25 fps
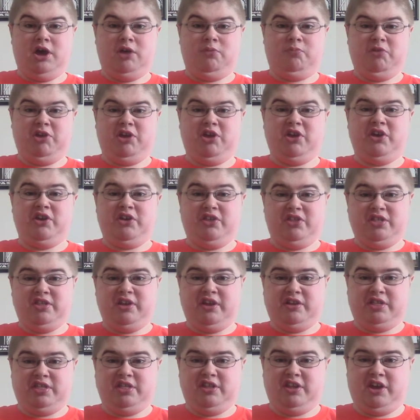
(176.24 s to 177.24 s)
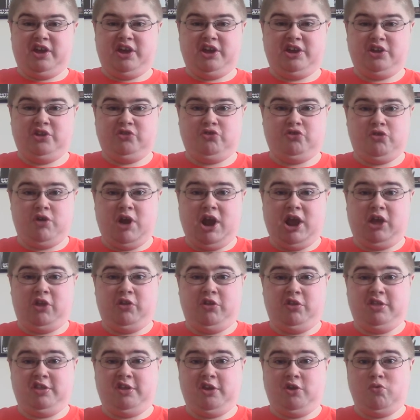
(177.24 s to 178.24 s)
because that's the kind of track
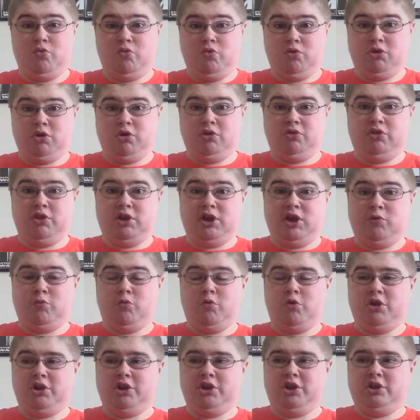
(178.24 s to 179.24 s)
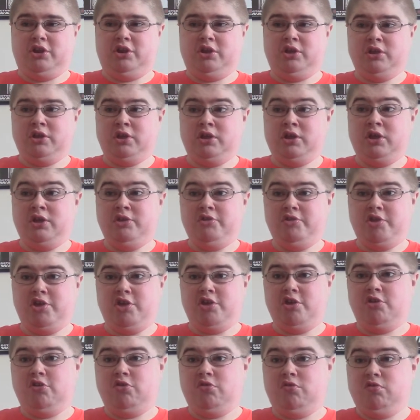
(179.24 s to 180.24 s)
listing order that I wanted to
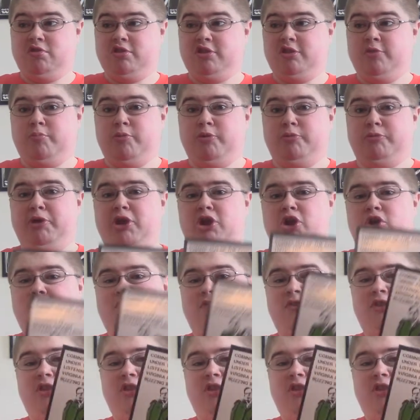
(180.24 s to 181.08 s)
use to prepare for